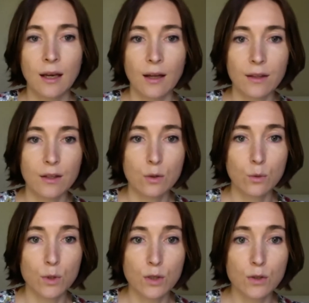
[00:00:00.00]
I think it's
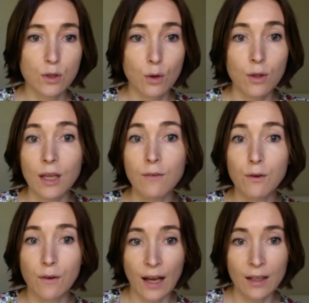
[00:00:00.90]
always used to know that if
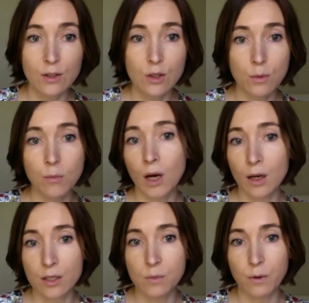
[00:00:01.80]
you've had tumor
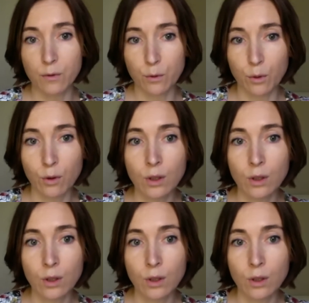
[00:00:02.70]
markers before,